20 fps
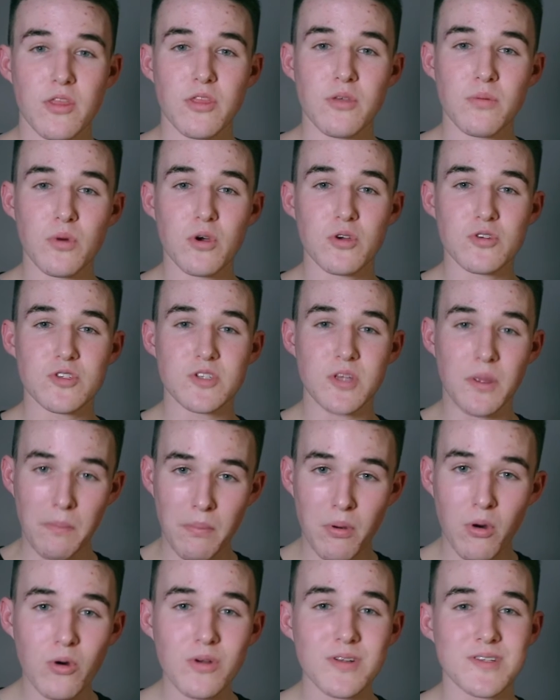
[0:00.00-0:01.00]
The most
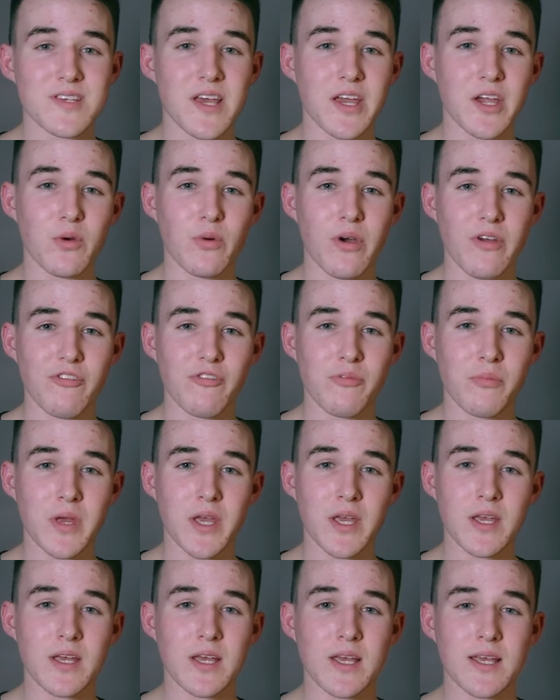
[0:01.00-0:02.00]
important takeaway for
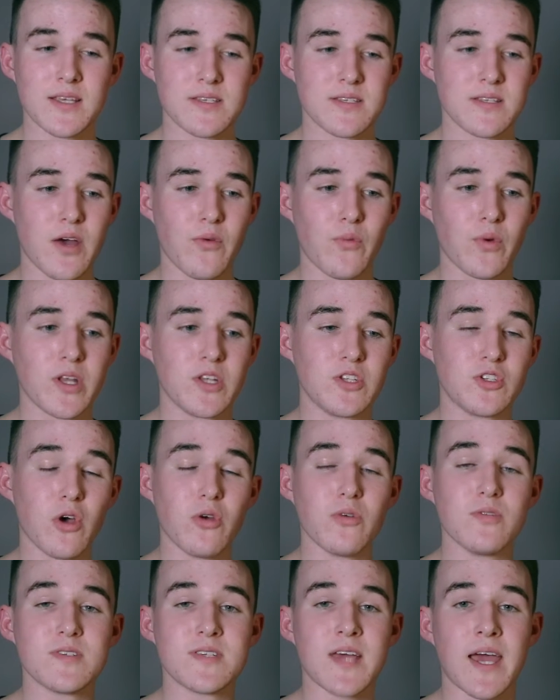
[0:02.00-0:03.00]
me is that we don't